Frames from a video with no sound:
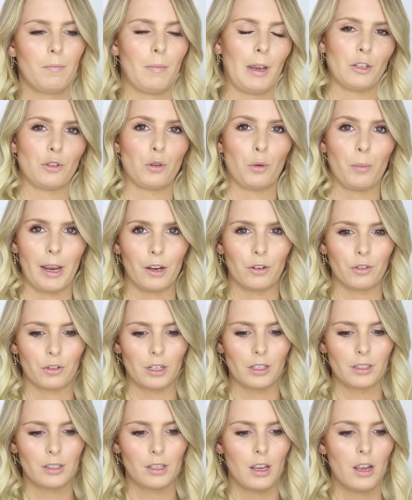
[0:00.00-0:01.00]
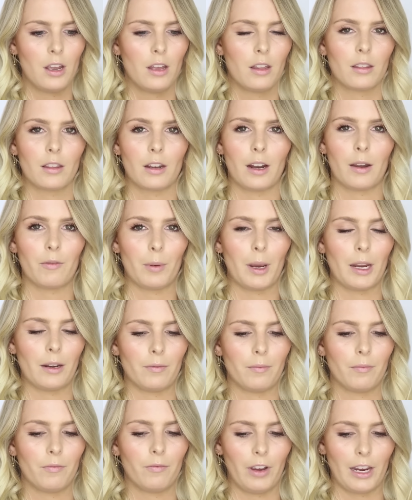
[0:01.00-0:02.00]
mental boundaries that I've
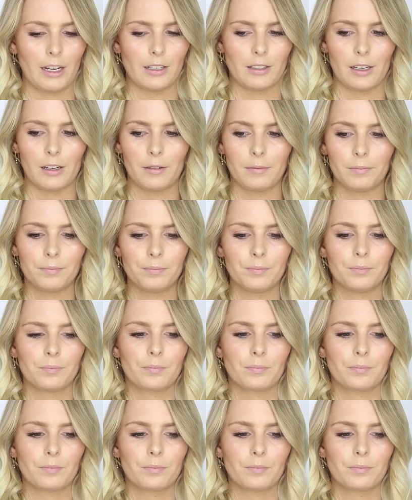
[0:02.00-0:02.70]
been facing.